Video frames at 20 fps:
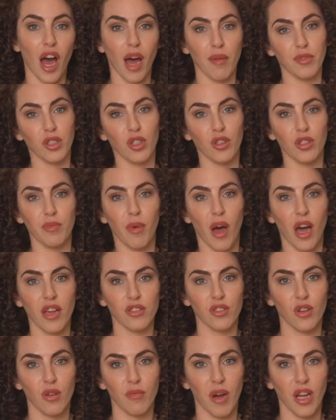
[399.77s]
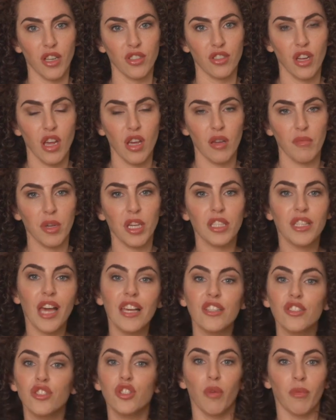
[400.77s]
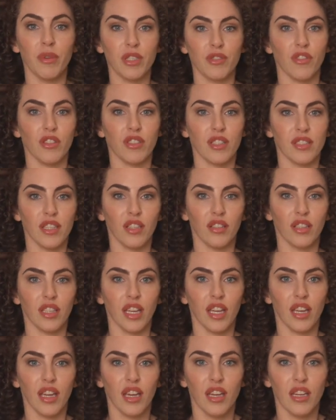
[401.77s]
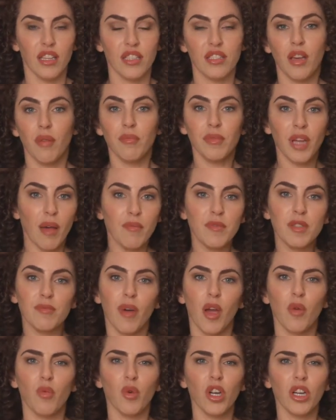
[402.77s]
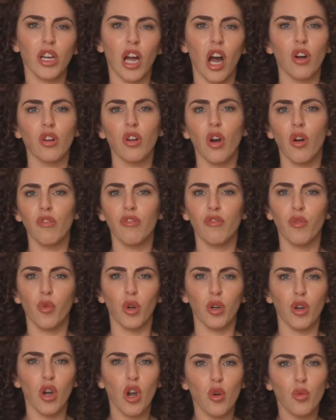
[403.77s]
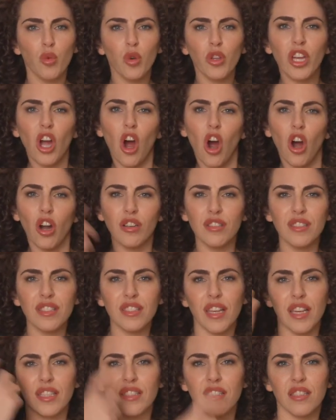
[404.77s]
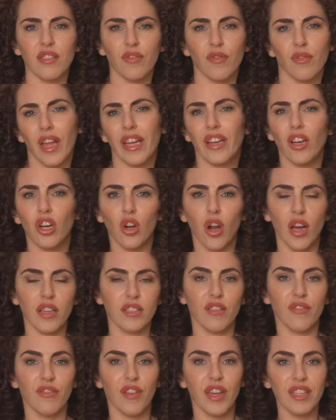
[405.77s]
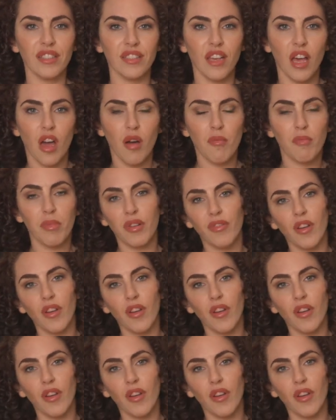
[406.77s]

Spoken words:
optical spot so much, because it has so much versatility. Sometimes in my work, I'll go for really hard slices of light across the face, but